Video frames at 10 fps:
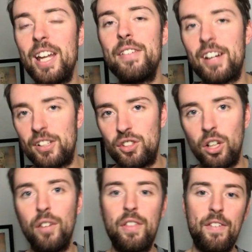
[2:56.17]
have had it
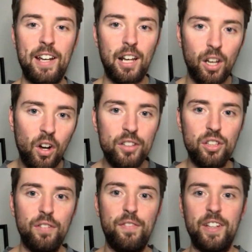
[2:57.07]
tough. They've had a lot of
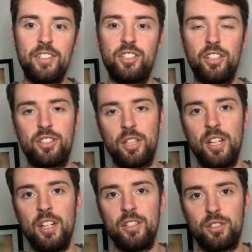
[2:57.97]
tough fixtures
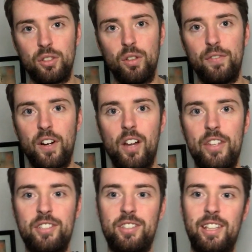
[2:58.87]
so far
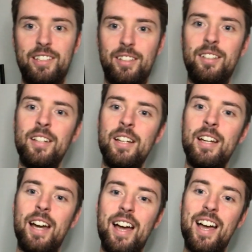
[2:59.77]
this season.
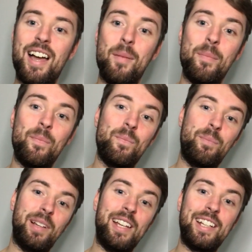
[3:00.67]

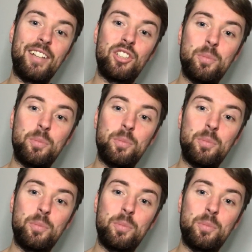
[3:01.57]
Playing against